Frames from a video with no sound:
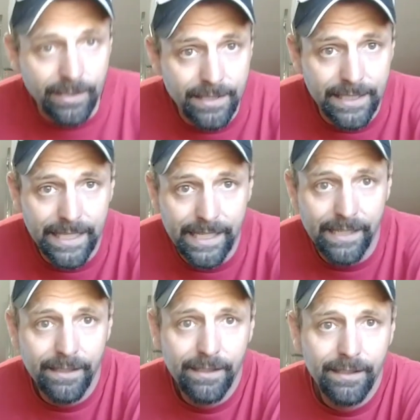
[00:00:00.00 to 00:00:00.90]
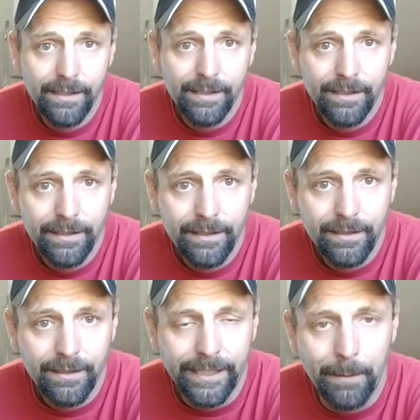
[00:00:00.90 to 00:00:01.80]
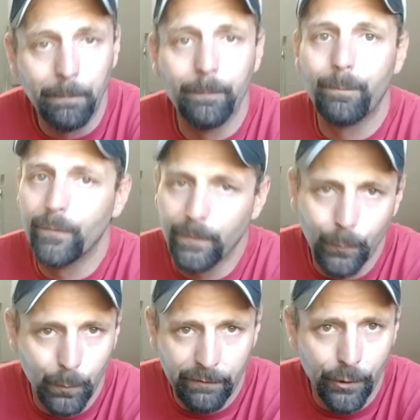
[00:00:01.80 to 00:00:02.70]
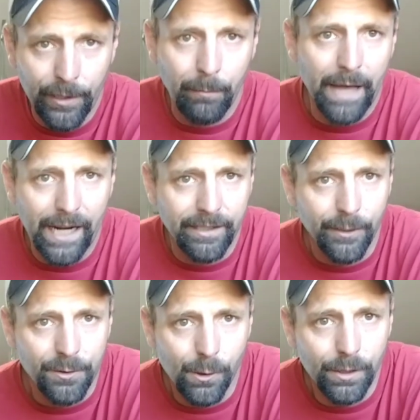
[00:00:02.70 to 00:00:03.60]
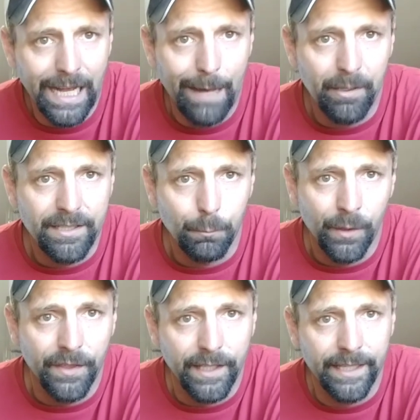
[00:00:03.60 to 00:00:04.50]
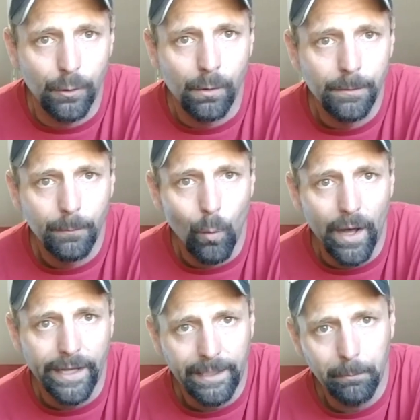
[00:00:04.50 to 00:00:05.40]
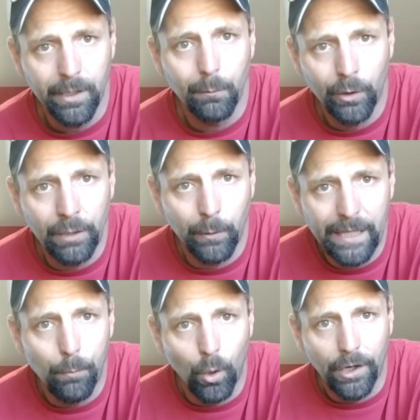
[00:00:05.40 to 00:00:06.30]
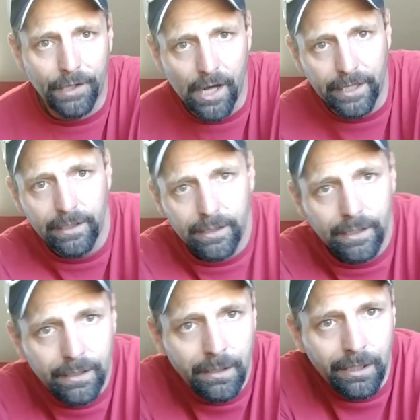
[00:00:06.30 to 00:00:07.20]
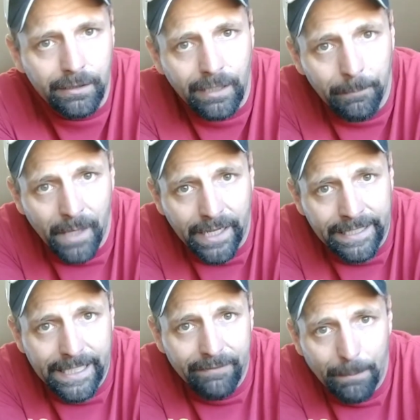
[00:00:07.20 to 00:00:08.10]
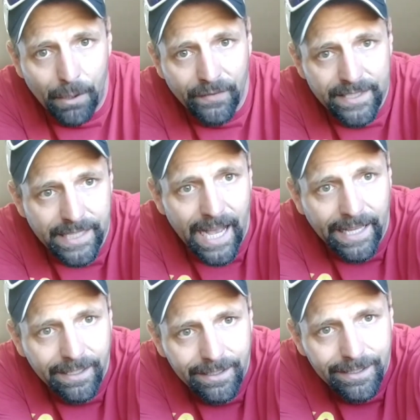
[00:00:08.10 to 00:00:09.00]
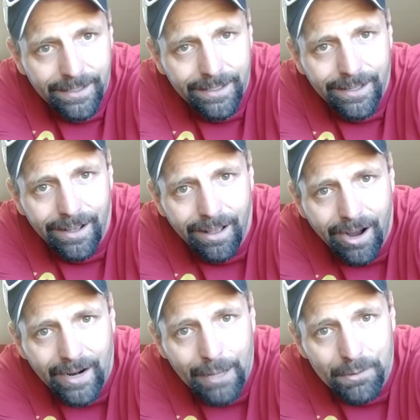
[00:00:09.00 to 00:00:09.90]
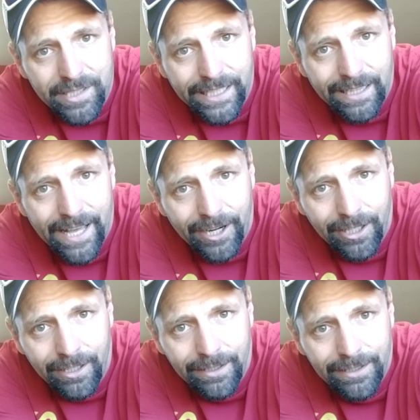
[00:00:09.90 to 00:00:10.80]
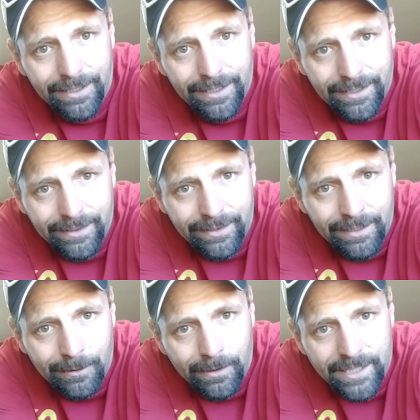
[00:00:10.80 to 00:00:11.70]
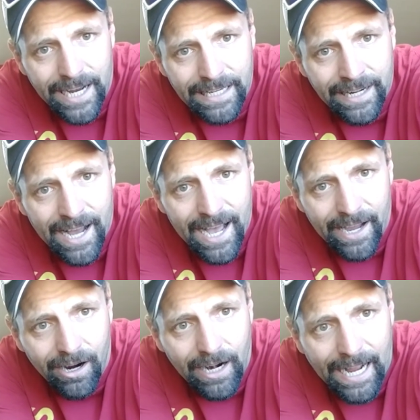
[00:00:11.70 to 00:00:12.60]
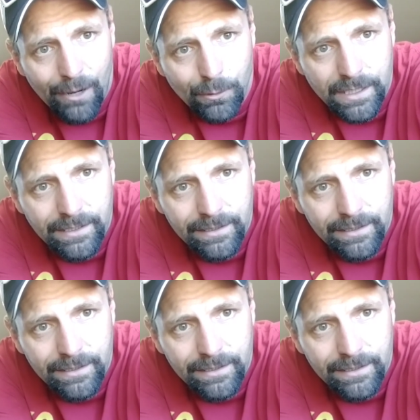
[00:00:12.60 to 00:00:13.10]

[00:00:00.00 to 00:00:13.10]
to see him reverting back to those old habits with the kennel whining. But we're going to keep working on it. I'm not going to give up on this guy. All right, we'll see you later. Titan and I are out.